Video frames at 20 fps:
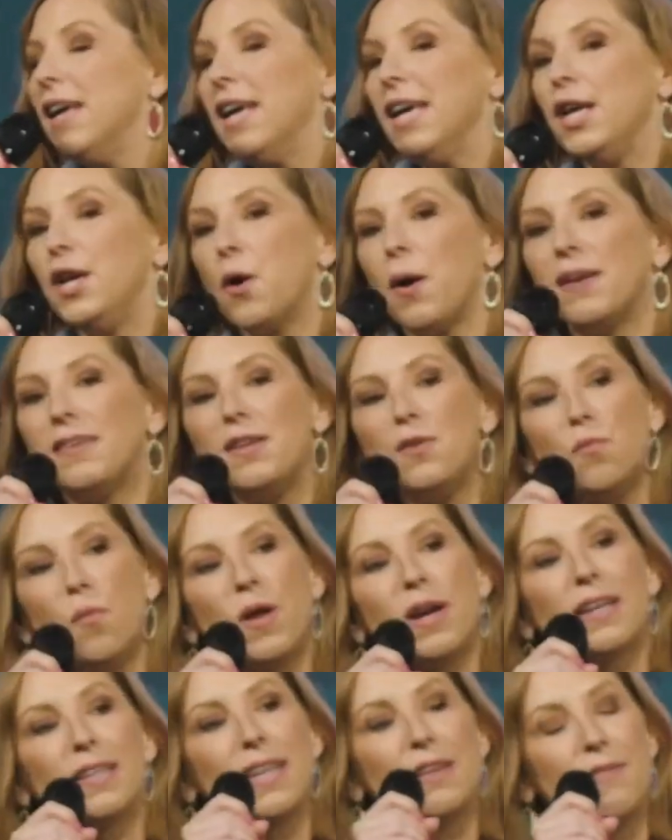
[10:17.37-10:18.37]
You know, I didn't
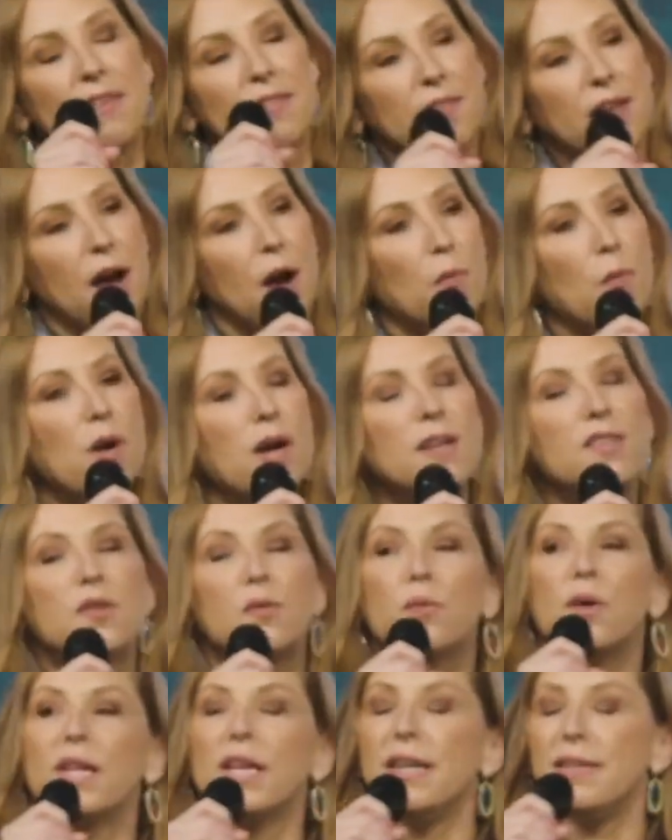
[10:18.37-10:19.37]
want to leave it there. I wanted to
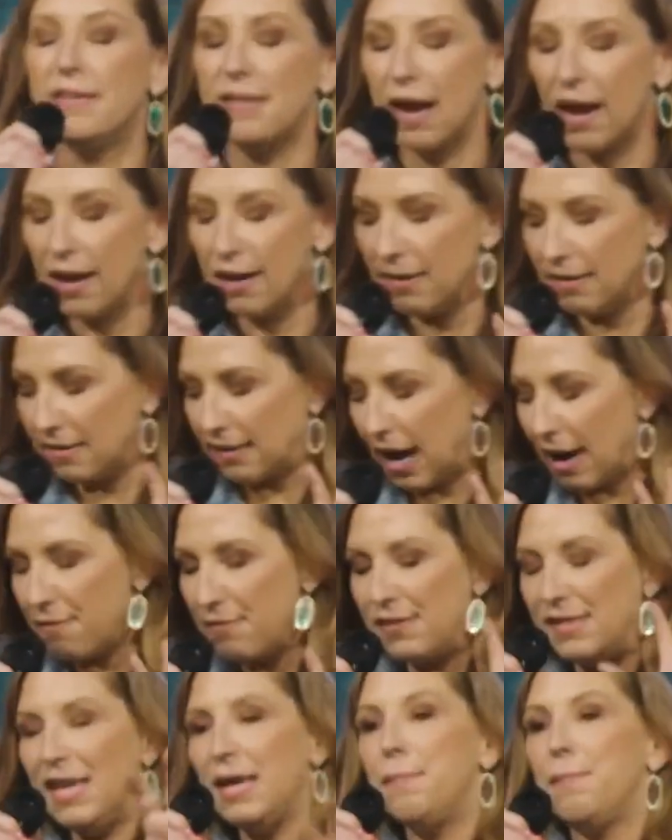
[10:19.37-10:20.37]
really di
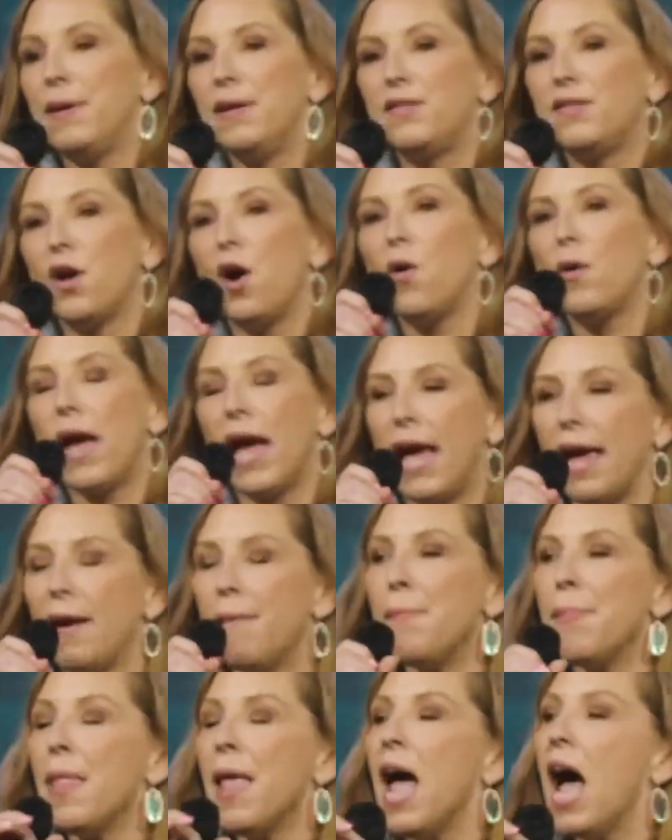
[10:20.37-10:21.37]
dive deep into okay,
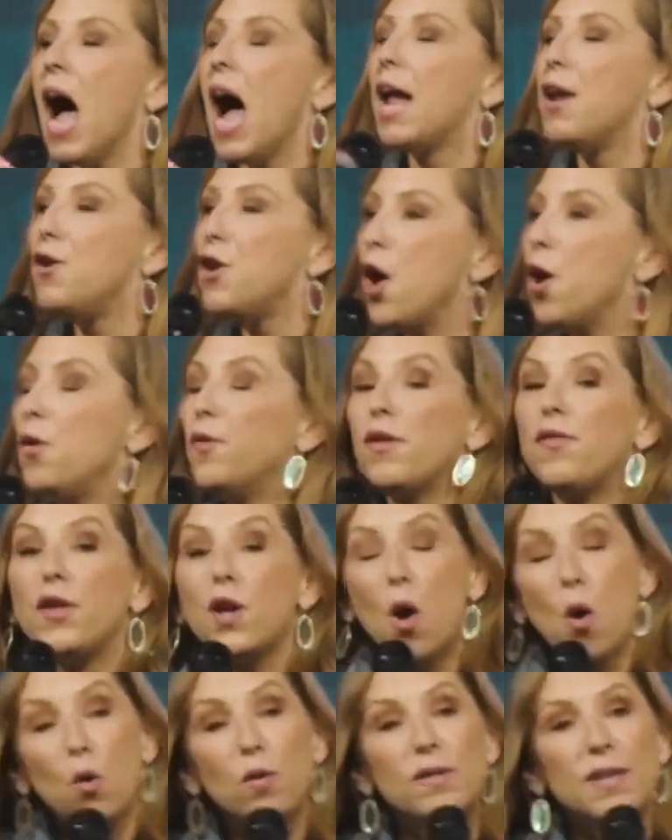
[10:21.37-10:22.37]
I know that the Old